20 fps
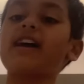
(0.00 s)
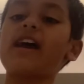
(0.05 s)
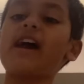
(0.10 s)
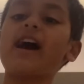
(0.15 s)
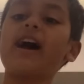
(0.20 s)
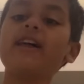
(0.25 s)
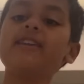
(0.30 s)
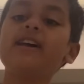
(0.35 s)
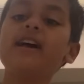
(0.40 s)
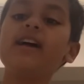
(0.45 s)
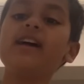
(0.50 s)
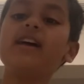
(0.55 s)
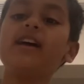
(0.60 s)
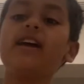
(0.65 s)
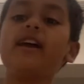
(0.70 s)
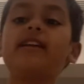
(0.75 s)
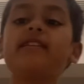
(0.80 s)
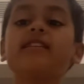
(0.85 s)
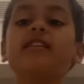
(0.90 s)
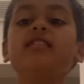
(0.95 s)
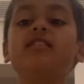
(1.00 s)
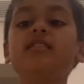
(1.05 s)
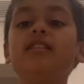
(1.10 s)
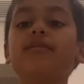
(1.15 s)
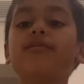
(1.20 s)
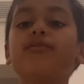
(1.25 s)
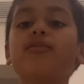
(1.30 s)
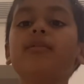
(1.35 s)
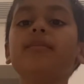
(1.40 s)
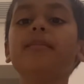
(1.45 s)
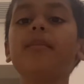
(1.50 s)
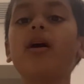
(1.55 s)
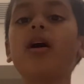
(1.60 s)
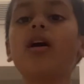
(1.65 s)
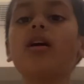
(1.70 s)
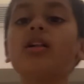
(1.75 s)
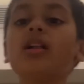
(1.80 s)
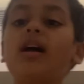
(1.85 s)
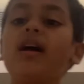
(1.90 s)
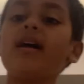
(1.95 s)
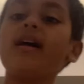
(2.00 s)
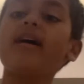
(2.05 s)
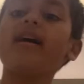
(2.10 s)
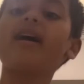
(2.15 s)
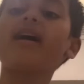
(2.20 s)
have. It's a different ball,